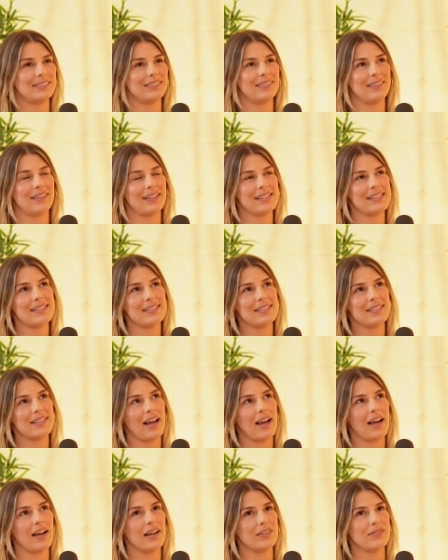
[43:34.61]
Oh, it's
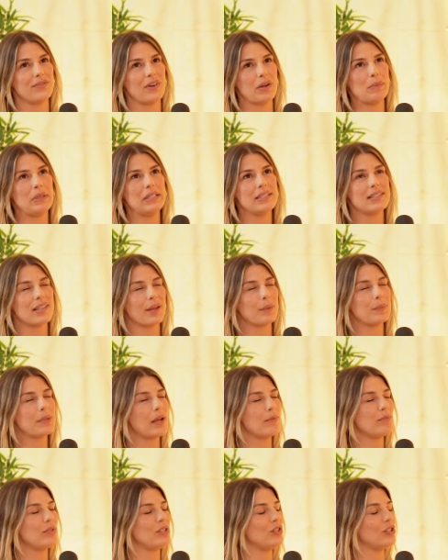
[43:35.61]
tough. I mean,
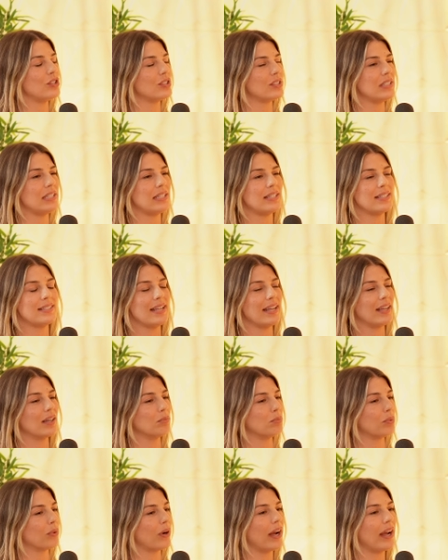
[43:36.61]
sometimes you just need to take
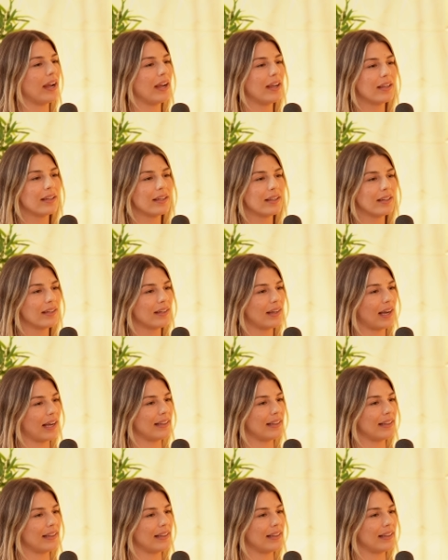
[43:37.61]
a break. Yeah.